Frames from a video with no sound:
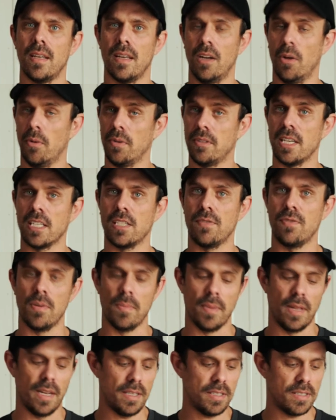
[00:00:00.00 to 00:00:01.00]
It only takes a few
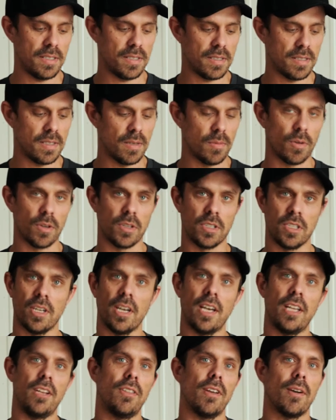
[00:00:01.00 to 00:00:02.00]
minutes, and we're gonna show you
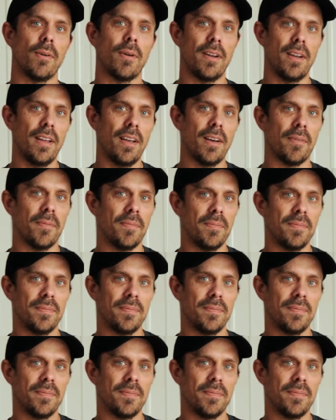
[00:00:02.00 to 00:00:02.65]
how to do that right now.